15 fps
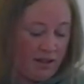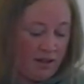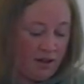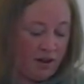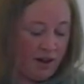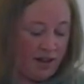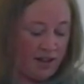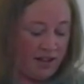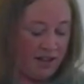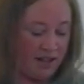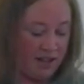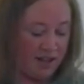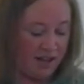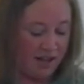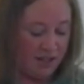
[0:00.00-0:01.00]
All right,
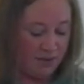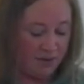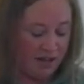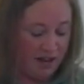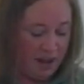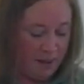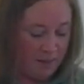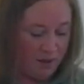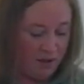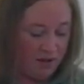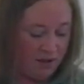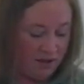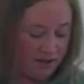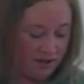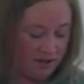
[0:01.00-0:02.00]
so we did
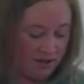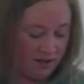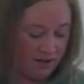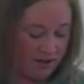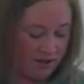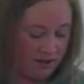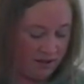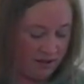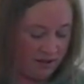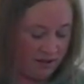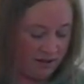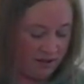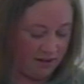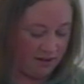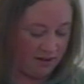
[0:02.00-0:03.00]
humble.
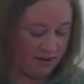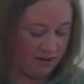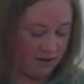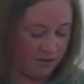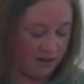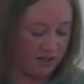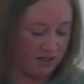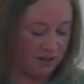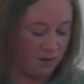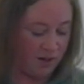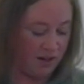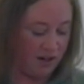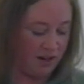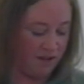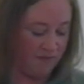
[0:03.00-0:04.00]
We're still
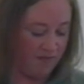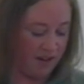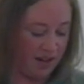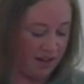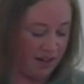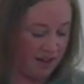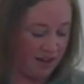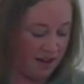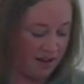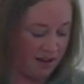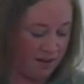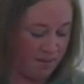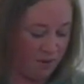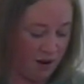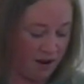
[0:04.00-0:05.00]
working on faith,
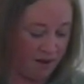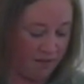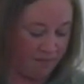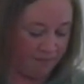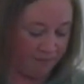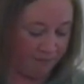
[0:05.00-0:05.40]
on prayer.